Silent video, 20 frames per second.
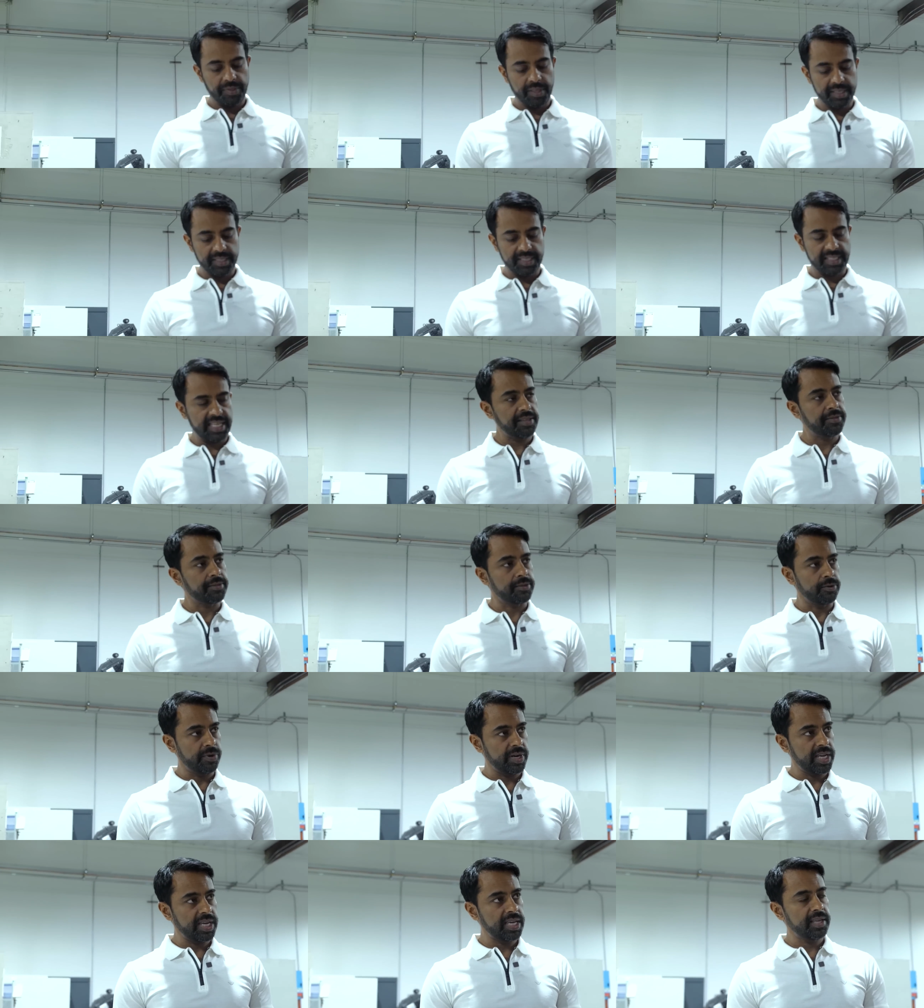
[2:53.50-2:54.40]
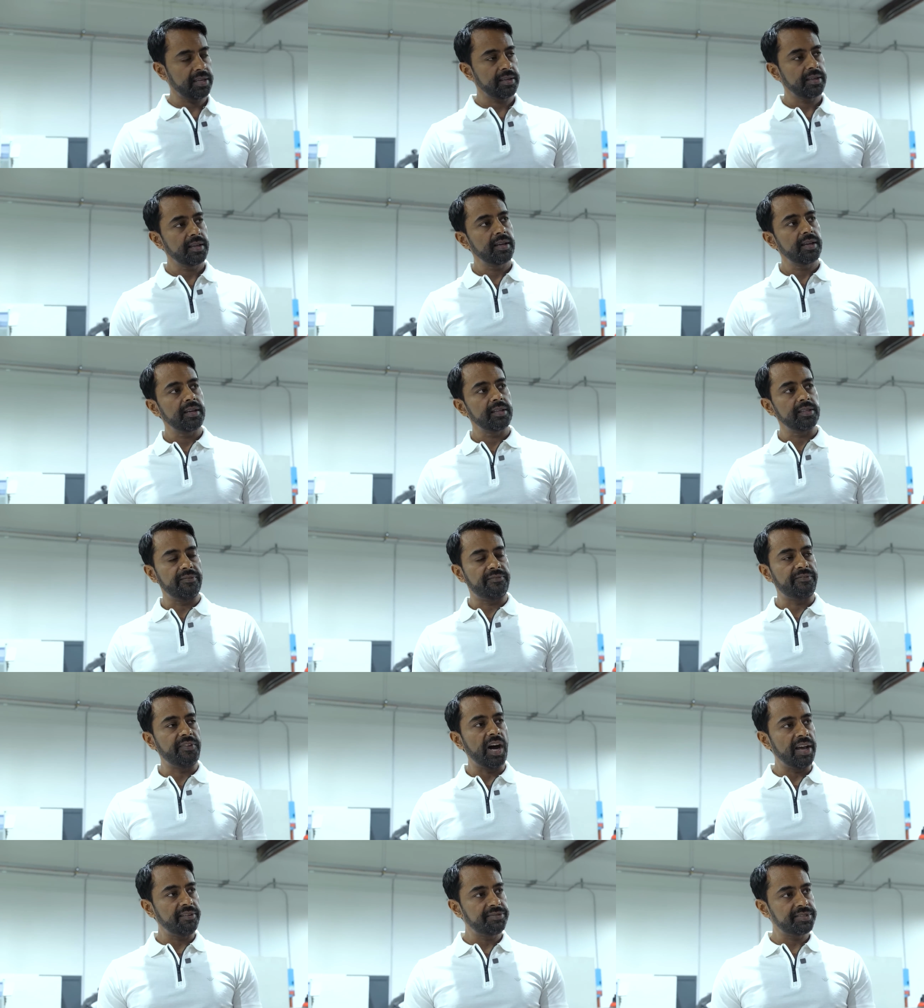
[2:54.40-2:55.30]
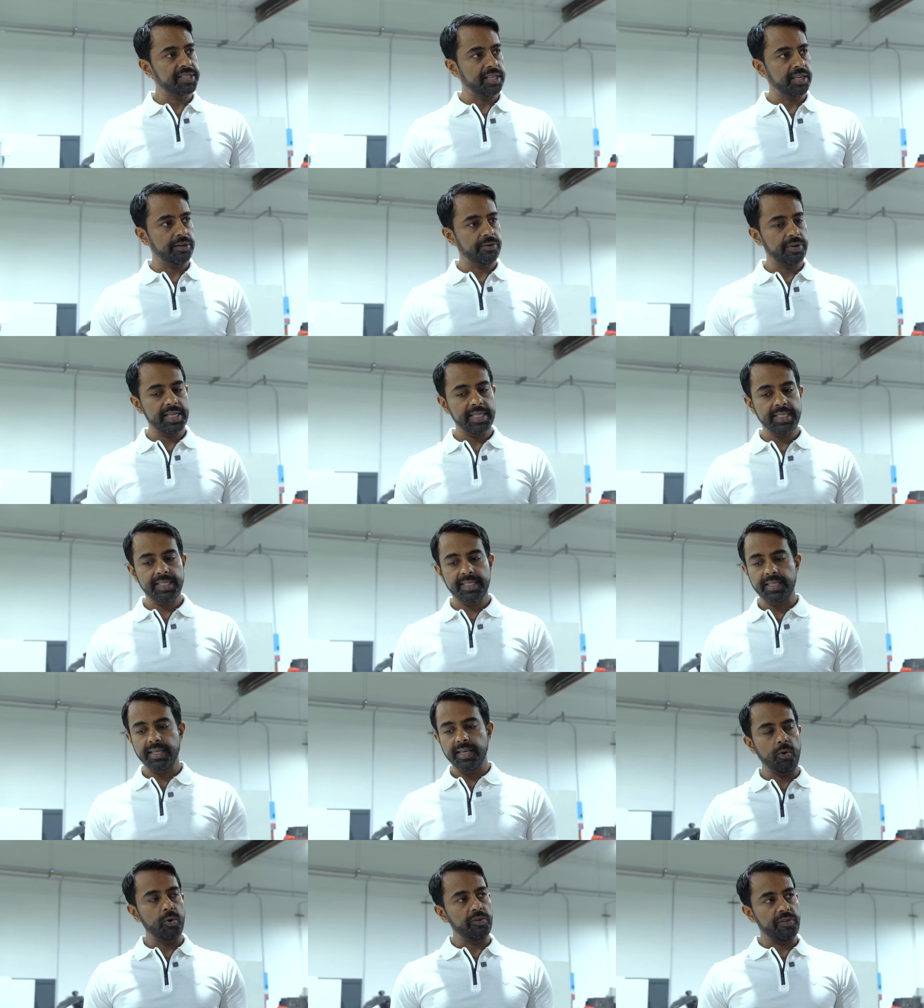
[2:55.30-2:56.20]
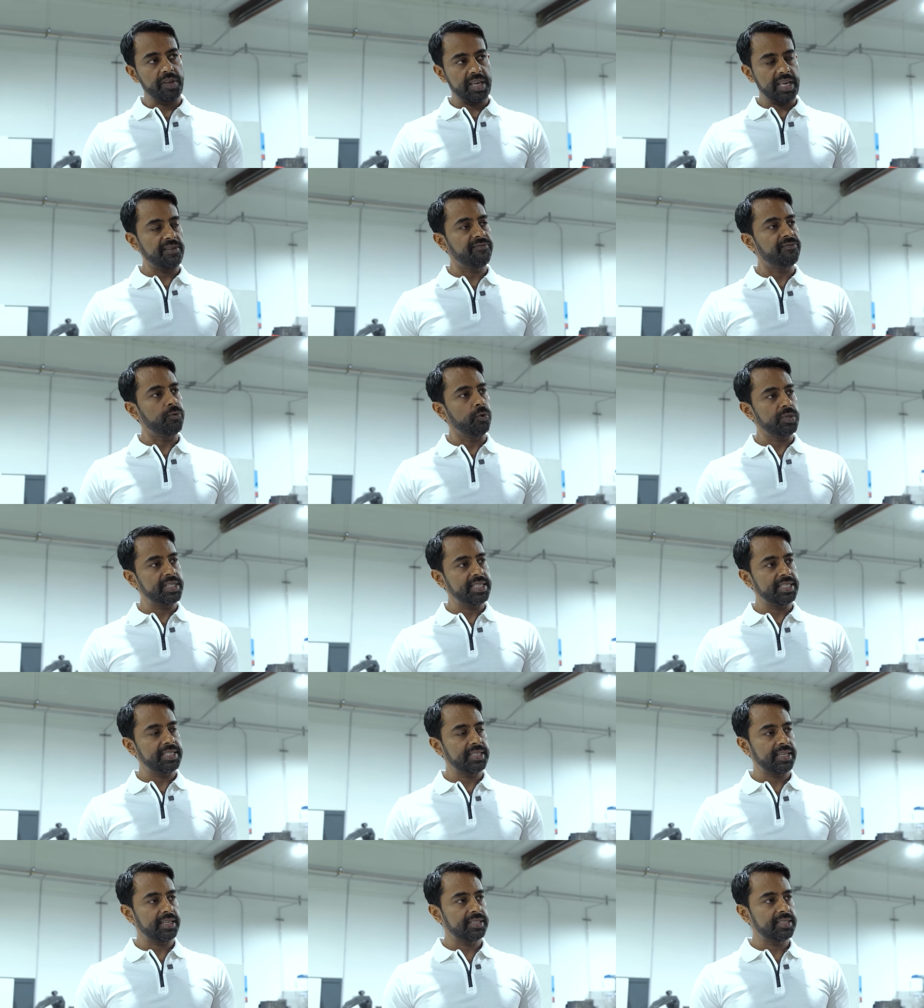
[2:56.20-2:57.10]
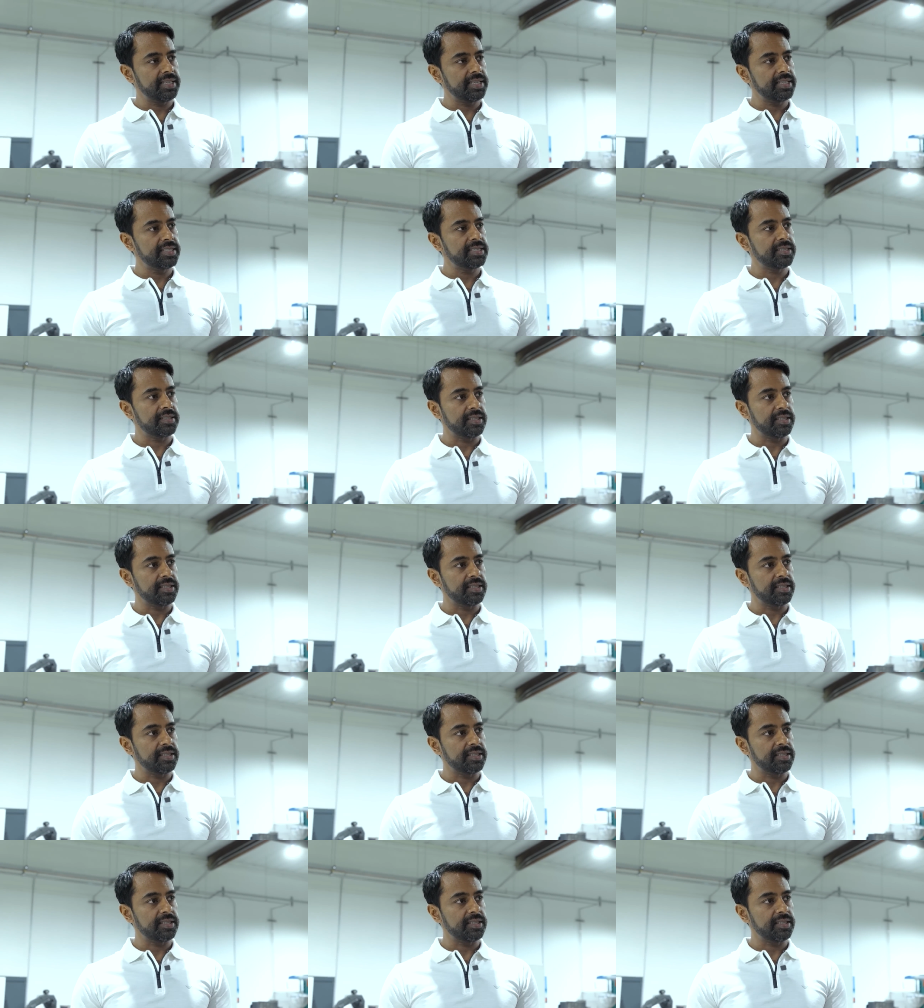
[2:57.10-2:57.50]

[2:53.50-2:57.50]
the Z3, the 5 Series, all of the E46s,